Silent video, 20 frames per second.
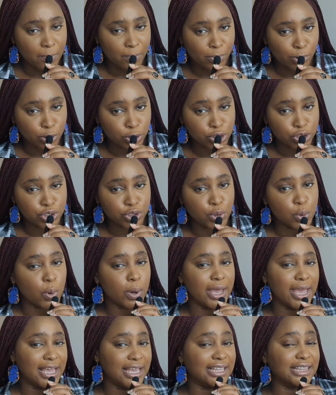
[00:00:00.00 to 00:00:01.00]
puts
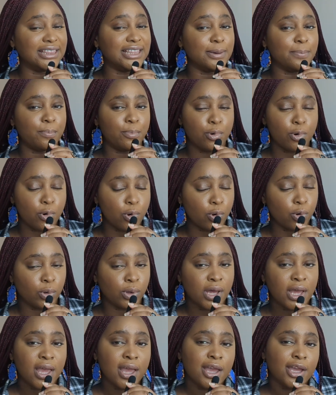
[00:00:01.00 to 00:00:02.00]
you in the
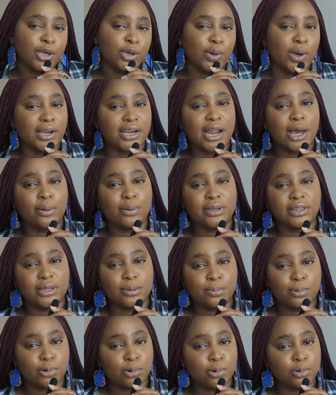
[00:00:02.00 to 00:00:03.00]
pool. You are now in
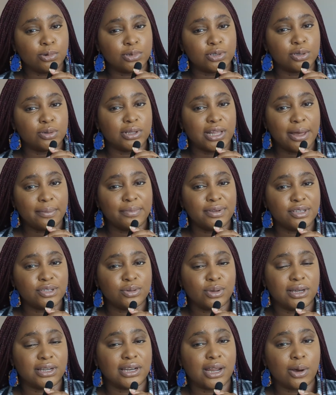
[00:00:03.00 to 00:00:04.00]
the pool, so that
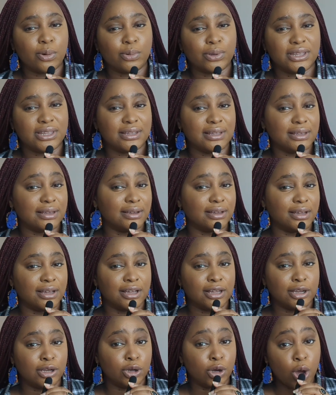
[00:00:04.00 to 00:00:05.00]
means you are now with
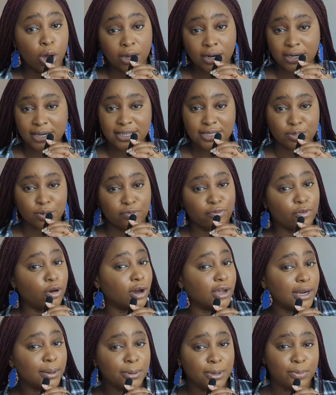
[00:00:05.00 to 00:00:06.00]
a long list of
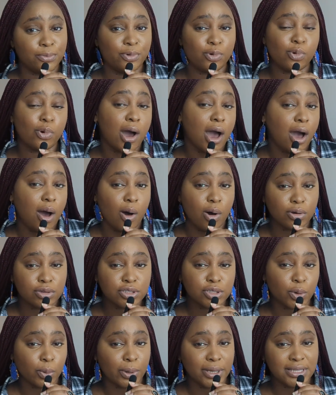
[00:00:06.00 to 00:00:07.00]
other people who are
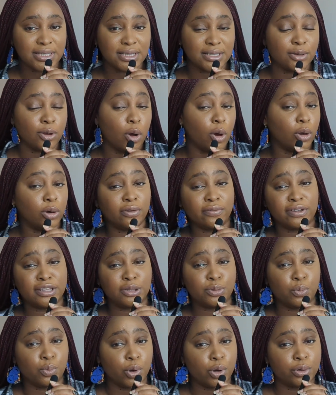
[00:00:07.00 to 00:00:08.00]
also waiting all over
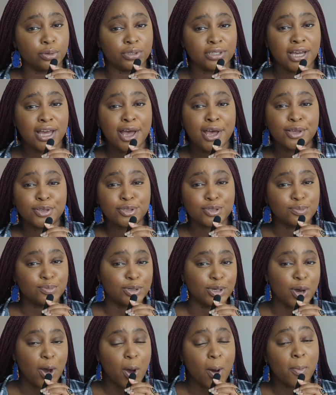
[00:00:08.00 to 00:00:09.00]
the world to
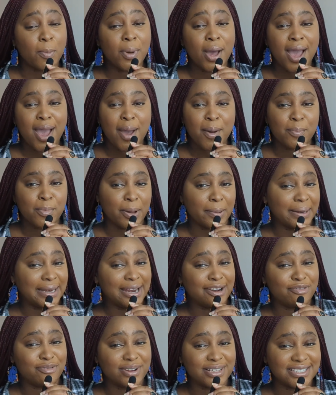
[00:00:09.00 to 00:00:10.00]
become
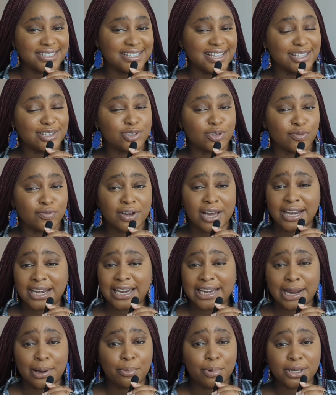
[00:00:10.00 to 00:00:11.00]
permanent residents of
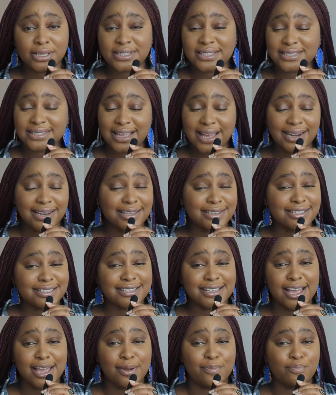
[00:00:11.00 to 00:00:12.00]
Canada. But that
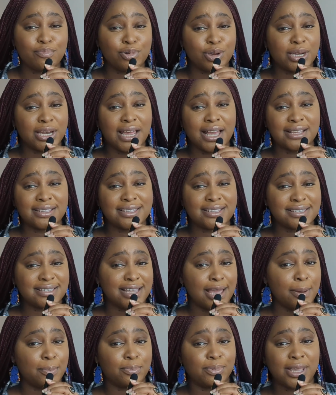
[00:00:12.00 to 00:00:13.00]
is a brilliant
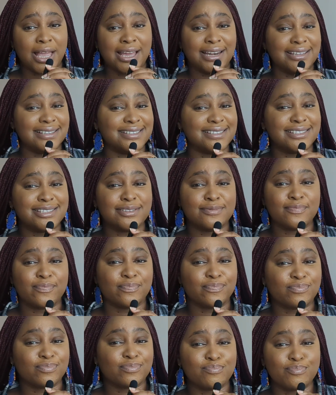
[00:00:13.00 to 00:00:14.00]
step. That is
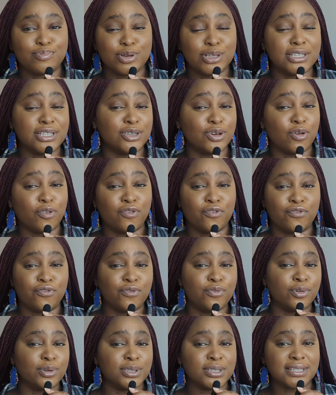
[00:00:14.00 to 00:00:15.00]
putting your
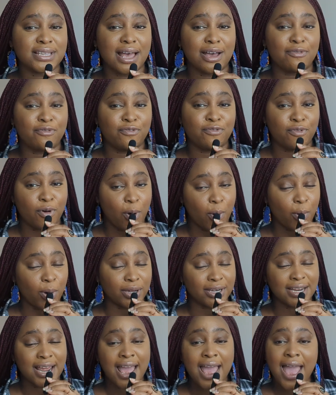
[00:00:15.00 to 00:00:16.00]
foot
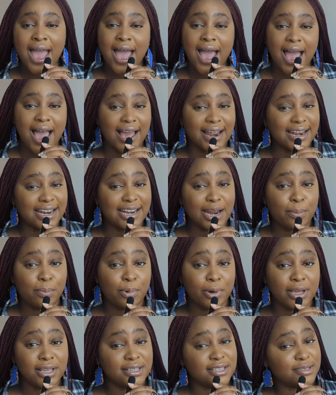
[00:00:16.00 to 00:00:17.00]
forward. And at that
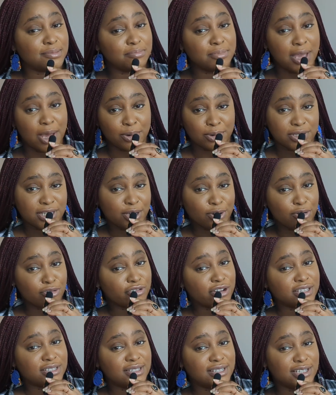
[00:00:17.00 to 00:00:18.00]
point, me, I will say
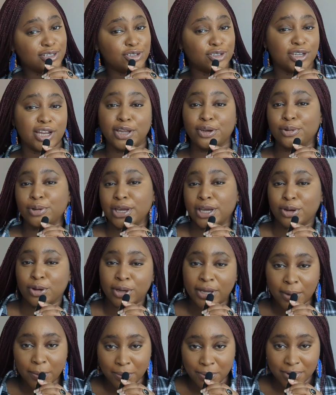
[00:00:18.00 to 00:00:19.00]
congratulations. I know you're
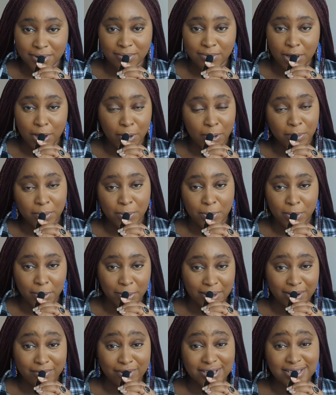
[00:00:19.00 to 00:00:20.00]
not yet a
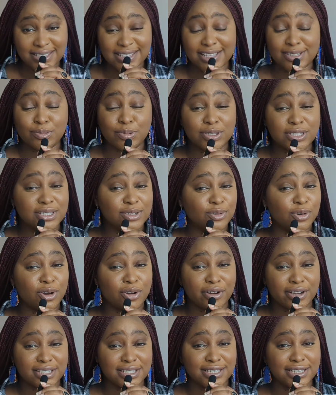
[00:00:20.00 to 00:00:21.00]
permanent resident, but still
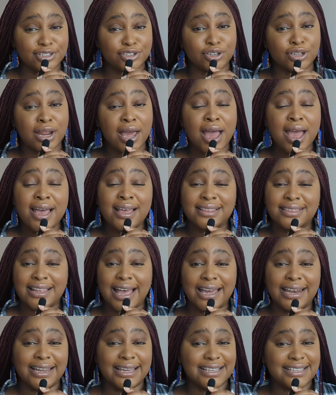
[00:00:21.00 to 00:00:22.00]
congratulations.
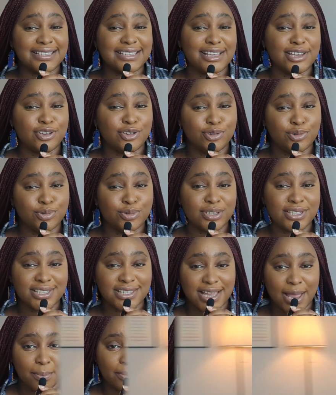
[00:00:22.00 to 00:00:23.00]
That is a huge
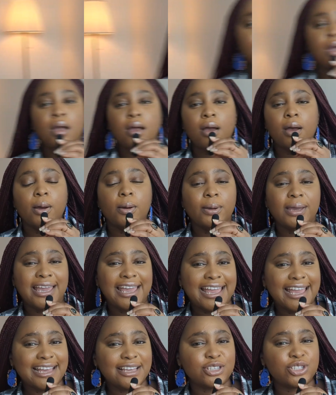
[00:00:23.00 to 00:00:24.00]
step.
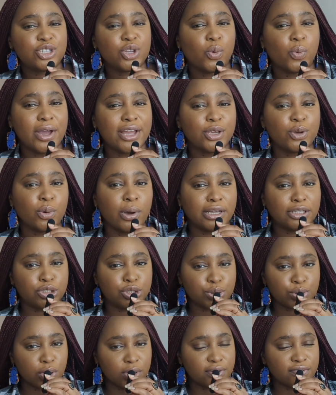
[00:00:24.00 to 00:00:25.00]
Okay, so when you are
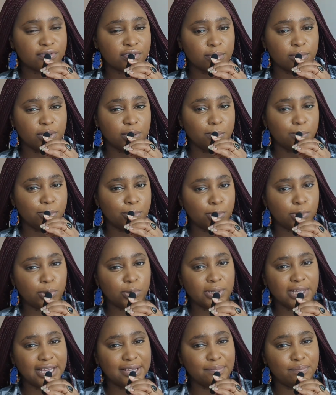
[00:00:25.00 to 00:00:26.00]
drawn from the
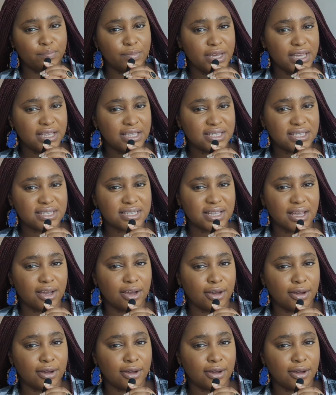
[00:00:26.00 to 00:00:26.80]
pool, it means